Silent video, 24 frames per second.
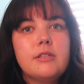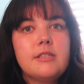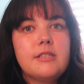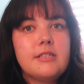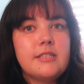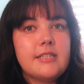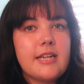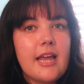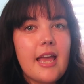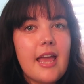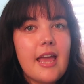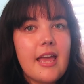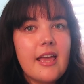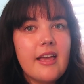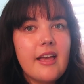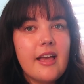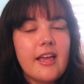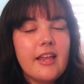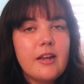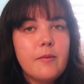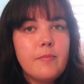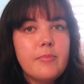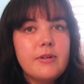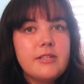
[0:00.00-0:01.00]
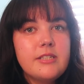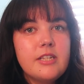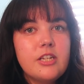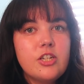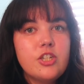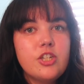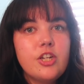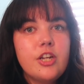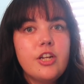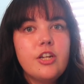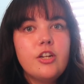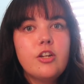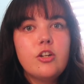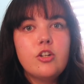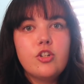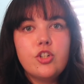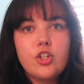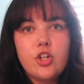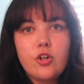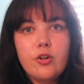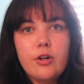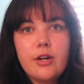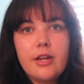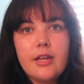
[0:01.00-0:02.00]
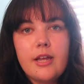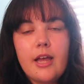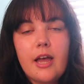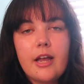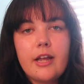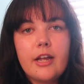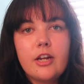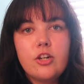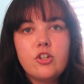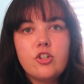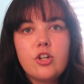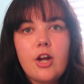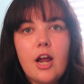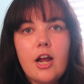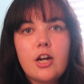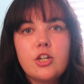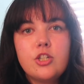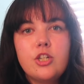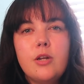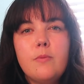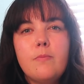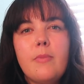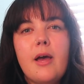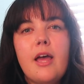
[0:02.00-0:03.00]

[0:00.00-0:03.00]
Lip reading: staying in a position during a contraction,